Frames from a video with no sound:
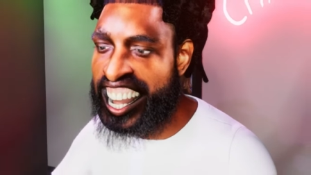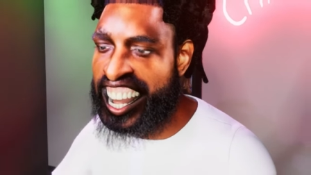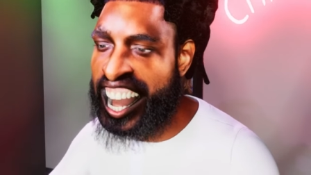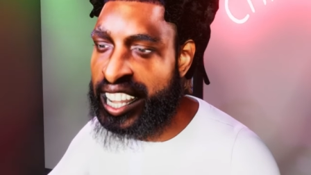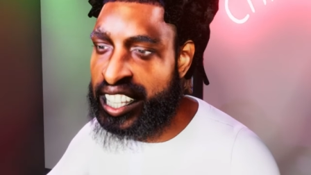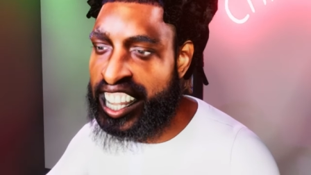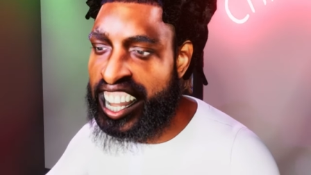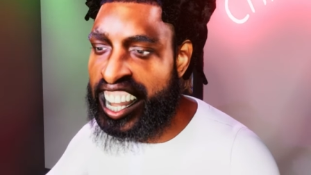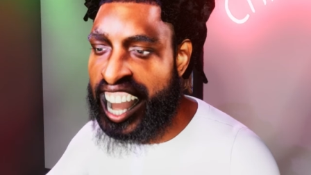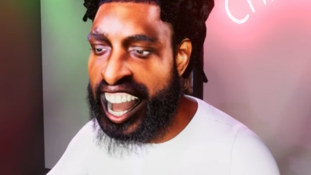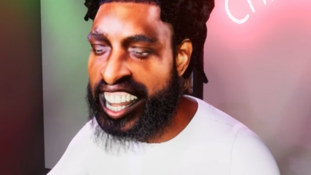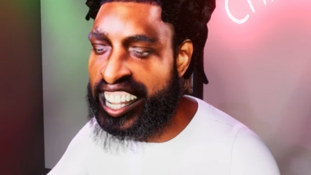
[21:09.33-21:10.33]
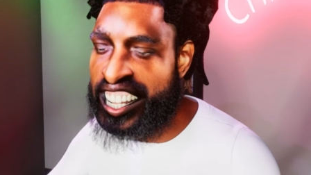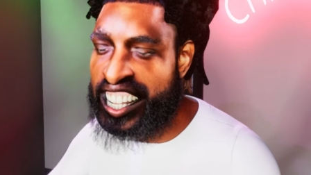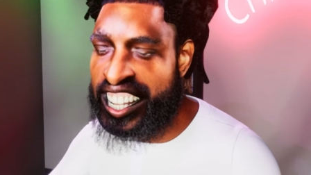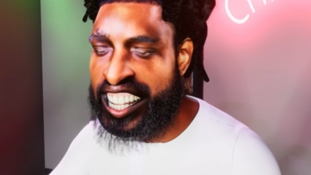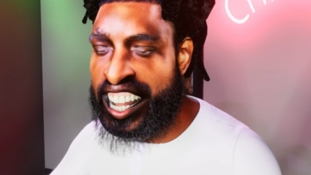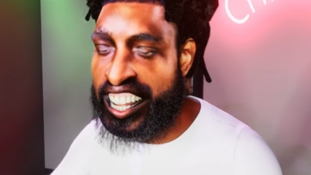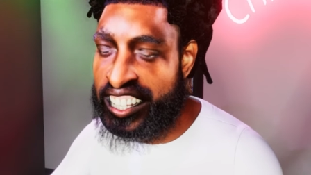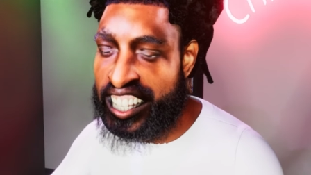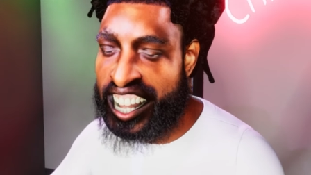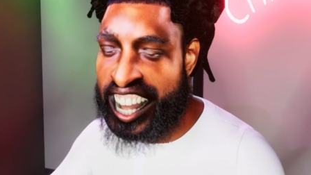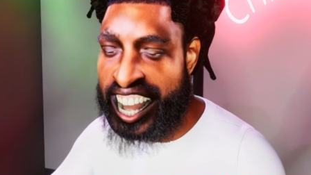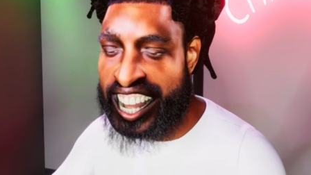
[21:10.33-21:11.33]
I would have knocked the
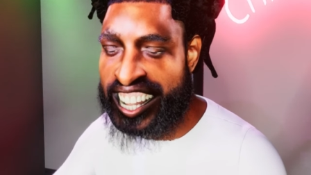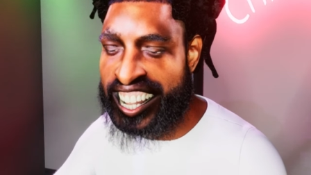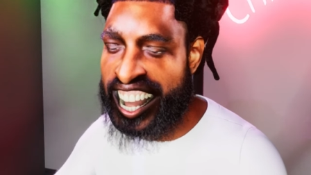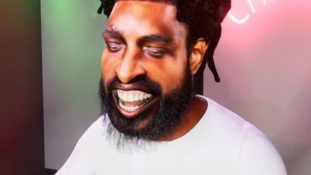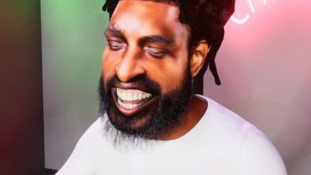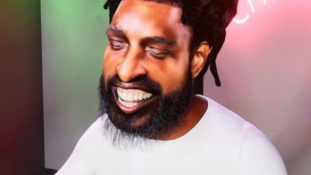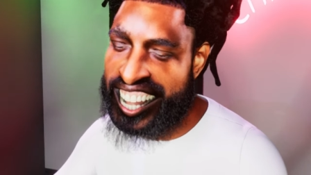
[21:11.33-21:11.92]
stuffing out of his ass.